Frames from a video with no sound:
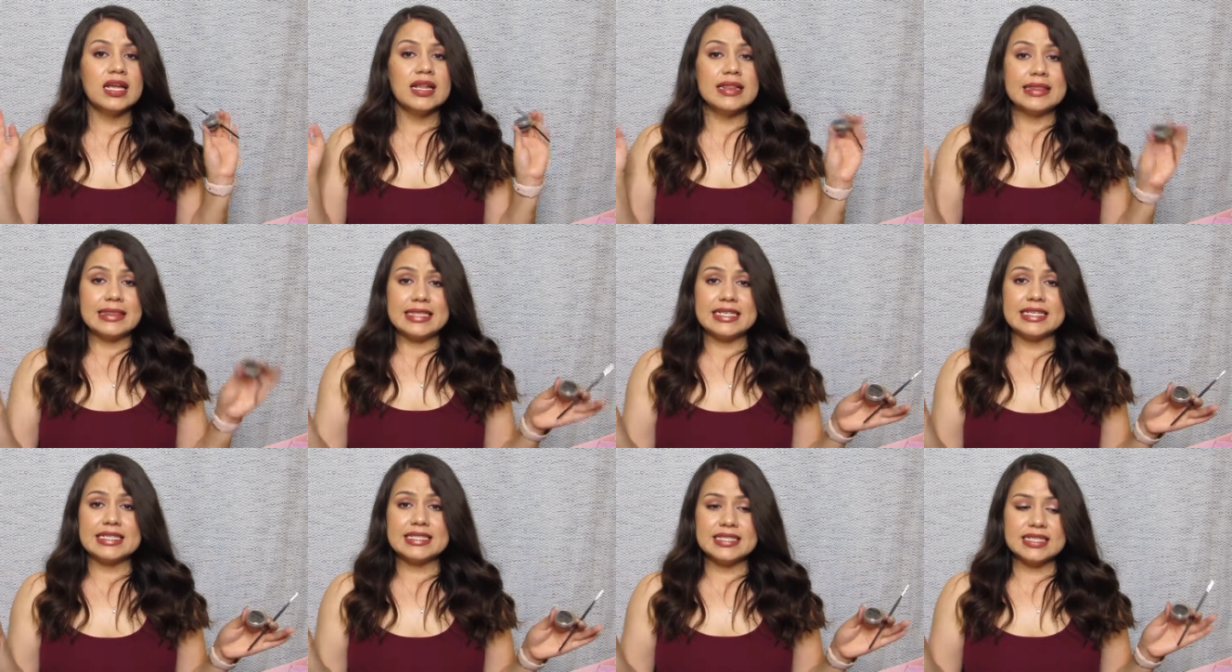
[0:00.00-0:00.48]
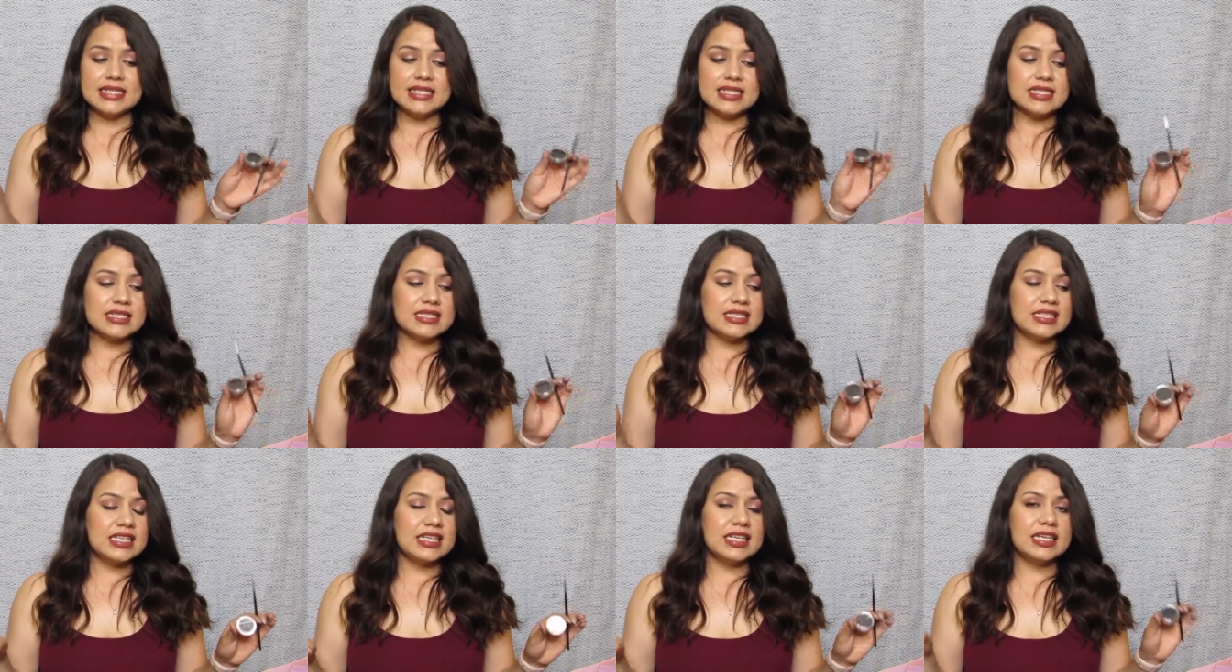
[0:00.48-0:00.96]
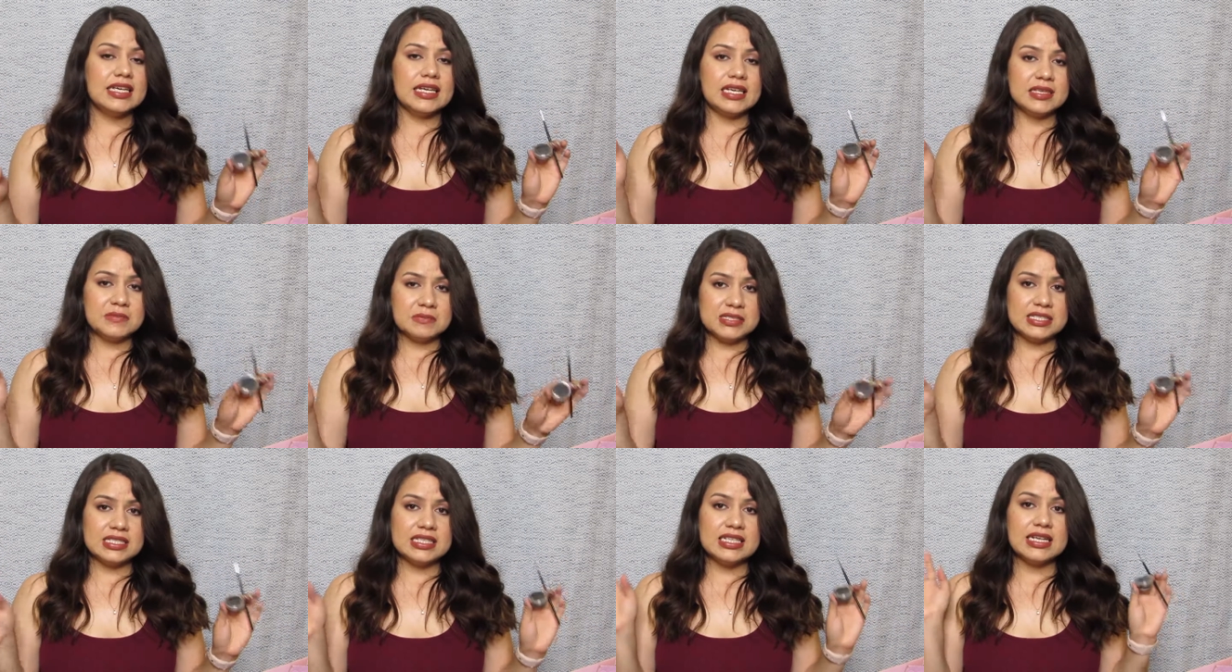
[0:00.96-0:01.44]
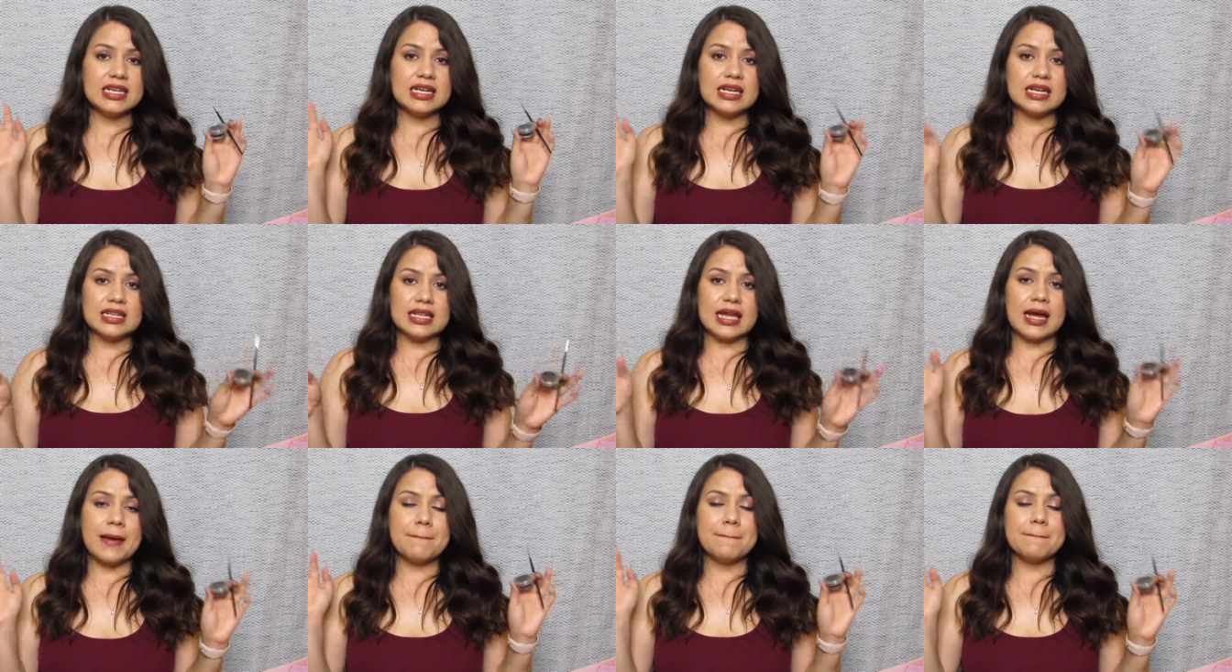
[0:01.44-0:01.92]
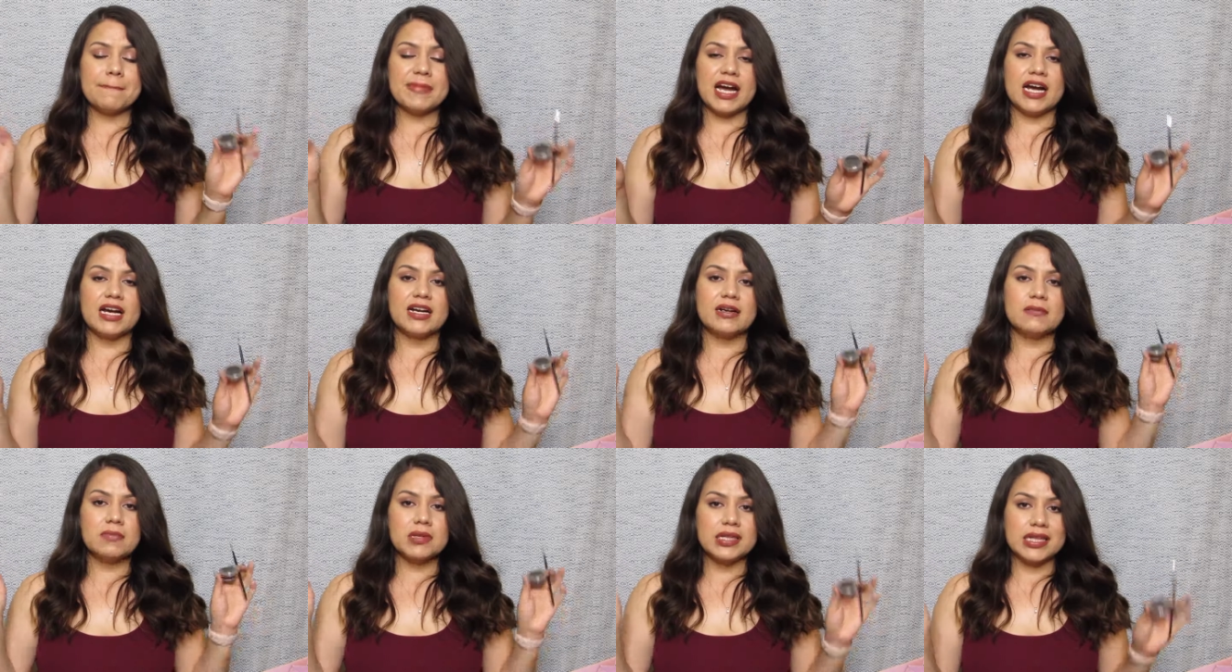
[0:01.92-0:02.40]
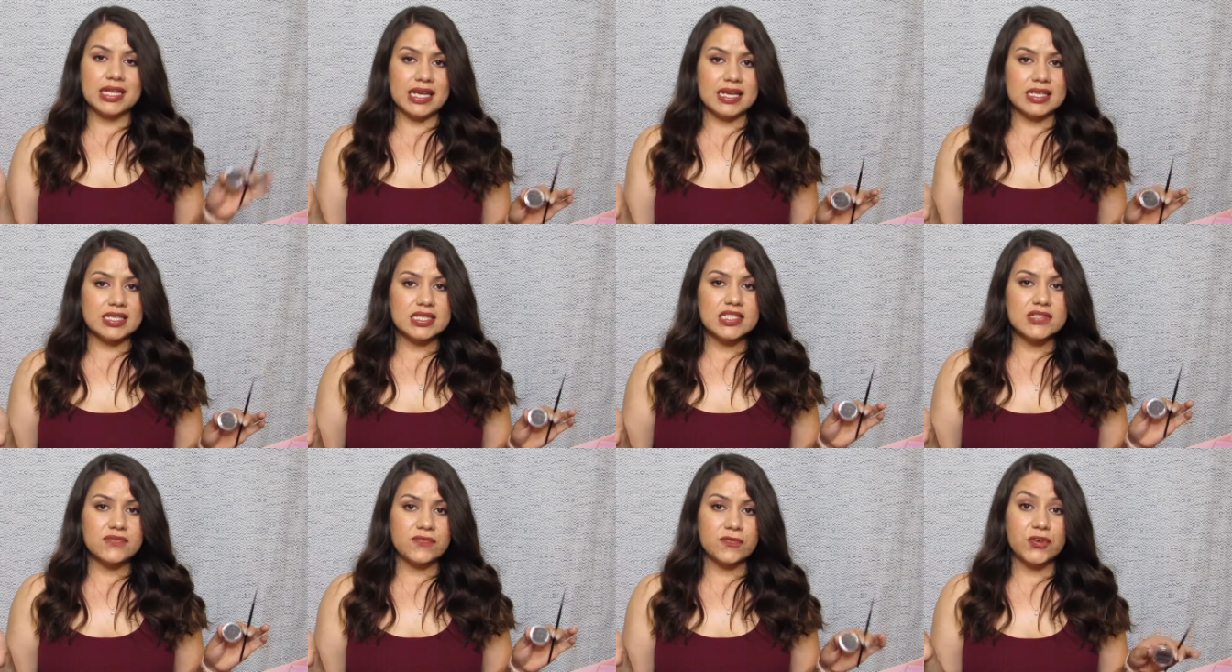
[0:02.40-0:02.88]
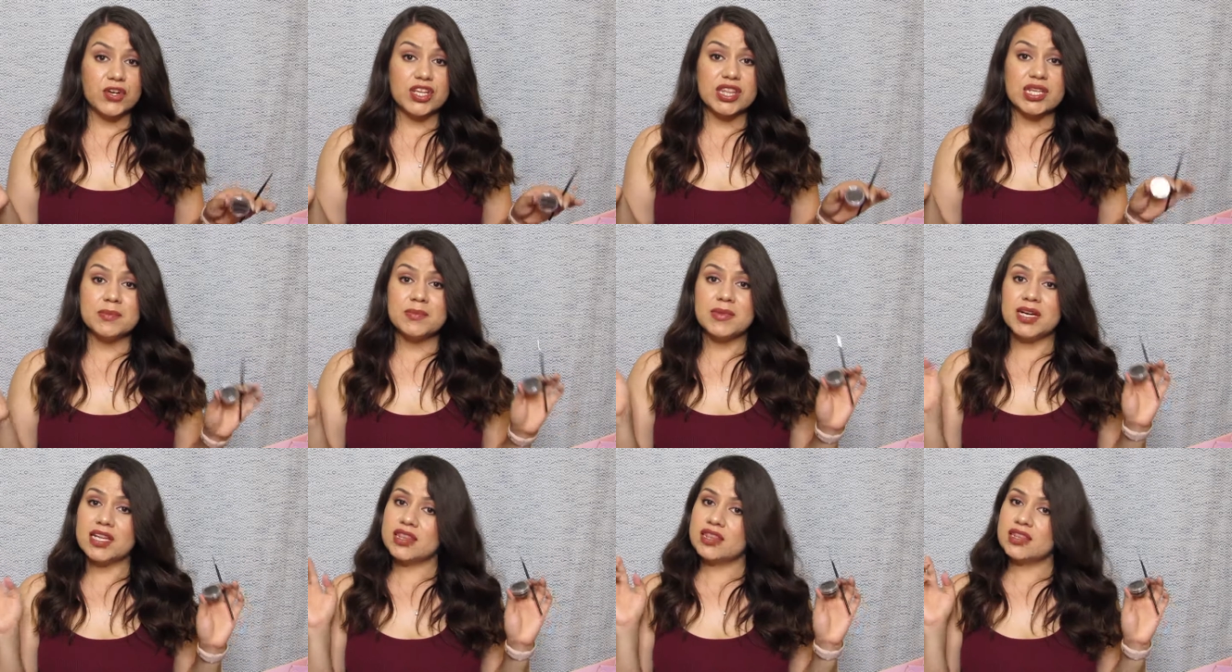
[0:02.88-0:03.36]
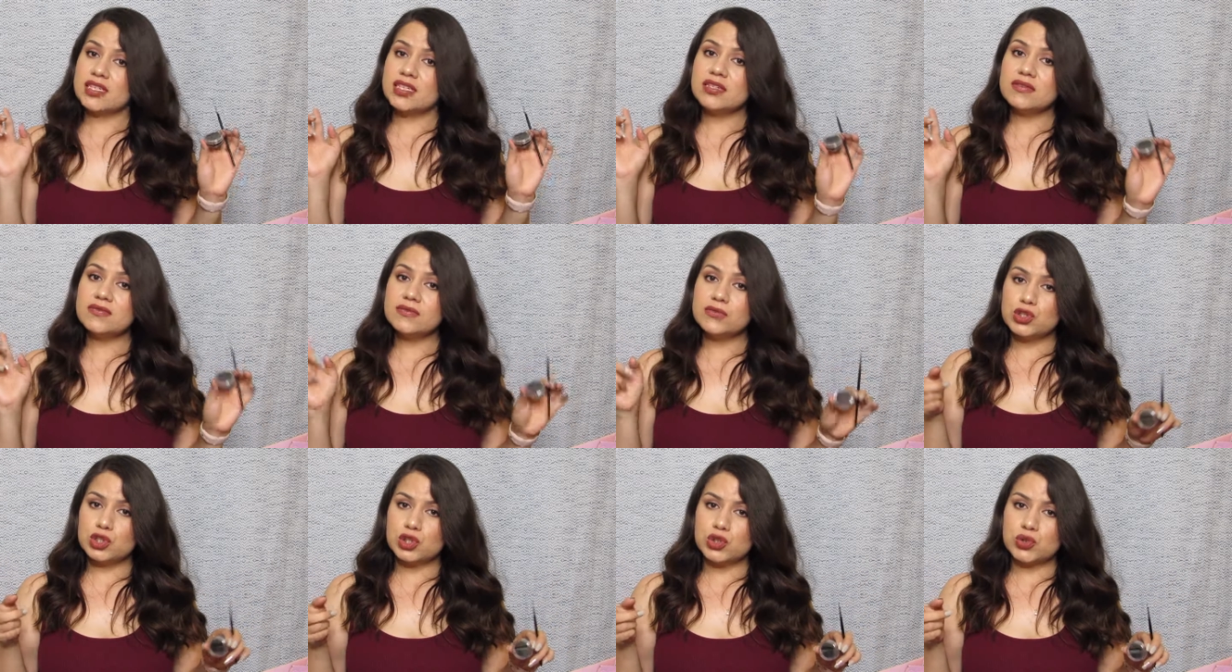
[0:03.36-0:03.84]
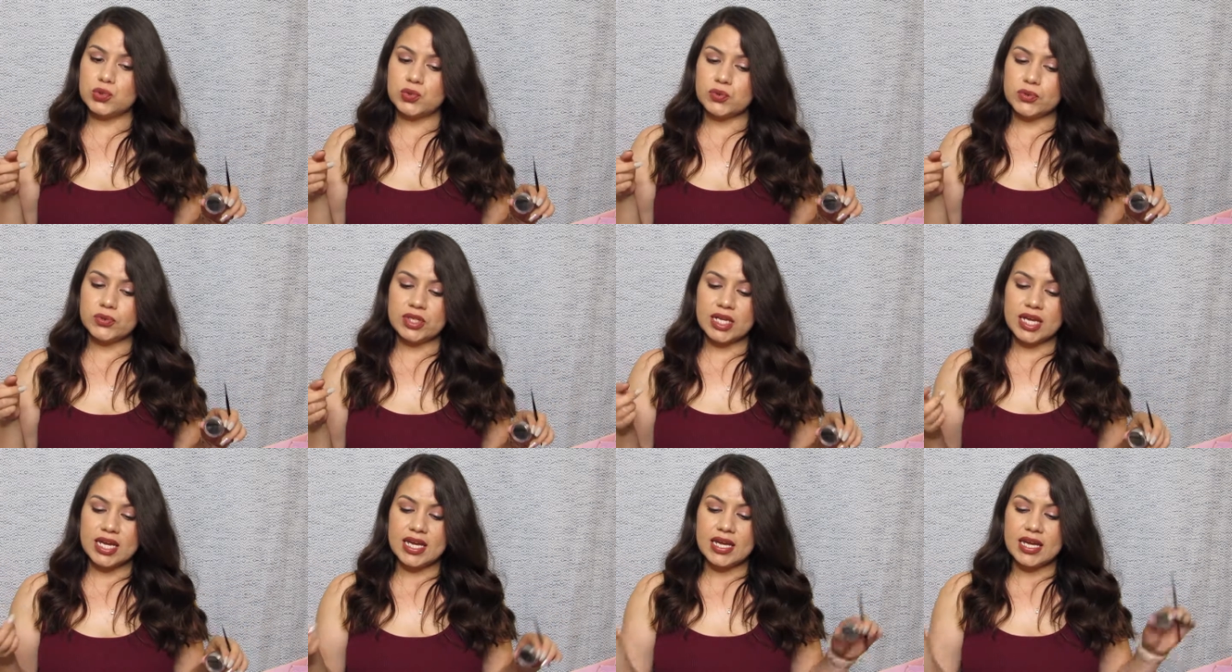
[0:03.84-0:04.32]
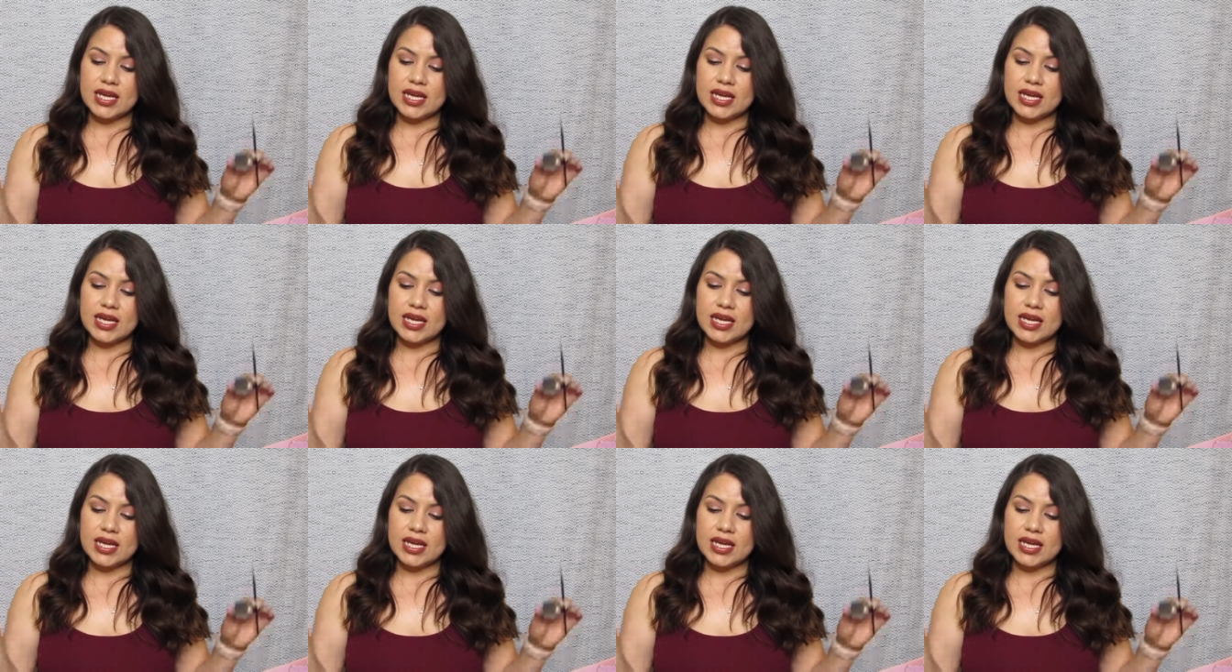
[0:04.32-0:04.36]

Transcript: This is the Ipsy Glam Bag Plus for the month of June.